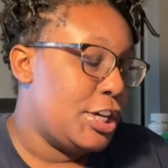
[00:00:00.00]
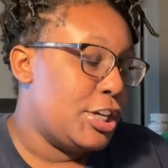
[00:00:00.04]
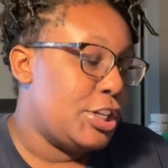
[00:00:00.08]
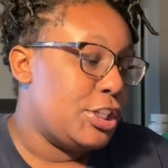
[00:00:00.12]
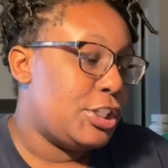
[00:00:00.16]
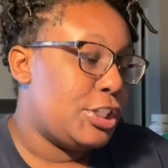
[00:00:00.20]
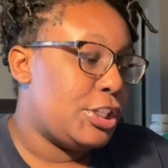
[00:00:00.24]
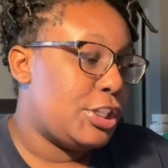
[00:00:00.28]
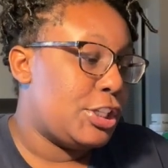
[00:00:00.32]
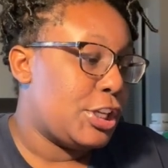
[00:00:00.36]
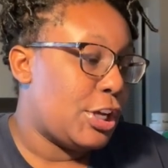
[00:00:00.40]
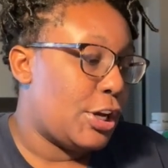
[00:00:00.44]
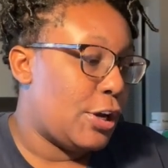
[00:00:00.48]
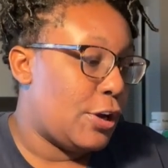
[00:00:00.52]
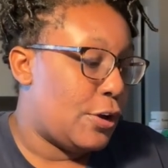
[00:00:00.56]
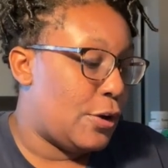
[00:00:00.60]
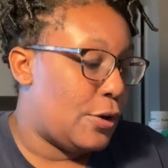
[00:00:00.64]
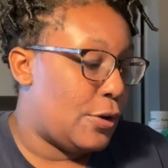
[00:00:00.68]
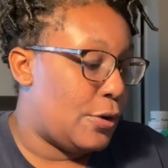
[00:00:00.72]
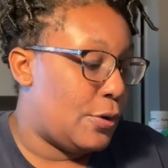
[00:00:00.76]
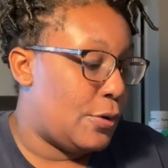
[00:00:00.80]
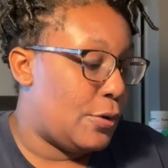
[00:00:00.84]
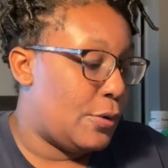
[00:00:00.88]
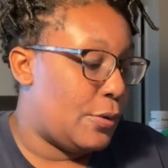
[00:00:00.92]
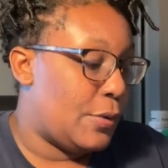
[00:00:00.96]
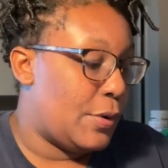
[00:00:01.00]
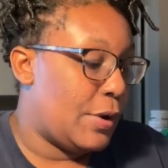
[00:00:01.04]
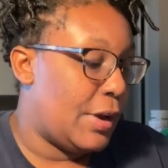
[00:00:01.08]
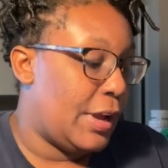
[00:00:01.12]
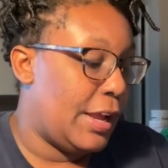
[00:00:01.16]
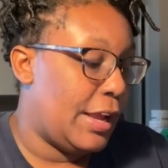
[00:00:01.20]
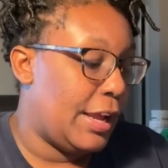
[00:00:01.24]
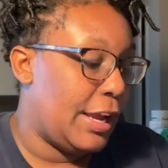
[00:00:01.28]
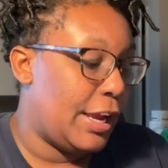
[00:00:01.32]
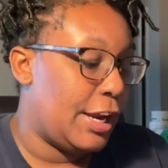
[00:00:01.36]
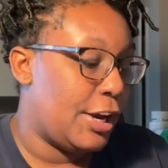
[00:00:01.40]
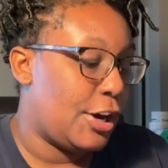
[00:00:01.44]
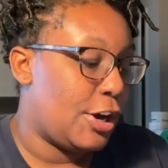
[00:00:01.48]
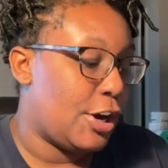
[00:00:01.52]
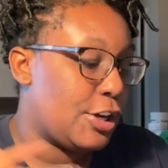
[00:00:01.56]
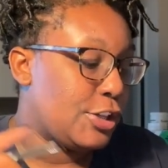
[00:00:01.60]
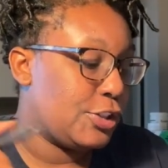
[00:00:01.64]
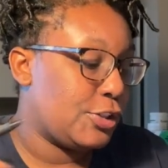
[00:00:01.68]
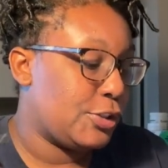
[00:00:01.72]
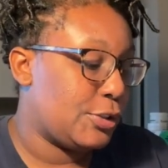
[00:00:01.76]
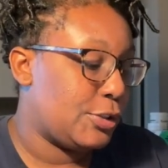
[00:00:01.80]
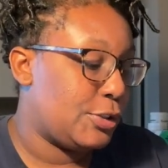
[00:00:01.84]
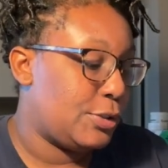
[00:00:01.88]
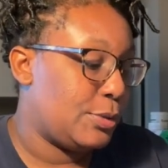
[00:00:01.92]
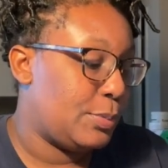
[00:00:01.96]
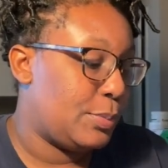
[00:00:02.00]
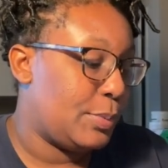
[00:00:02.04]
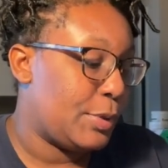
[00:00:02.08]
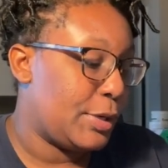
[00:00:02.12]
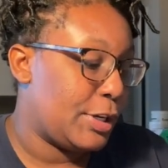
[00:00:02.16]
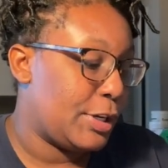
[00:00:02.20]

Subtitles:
So, and also to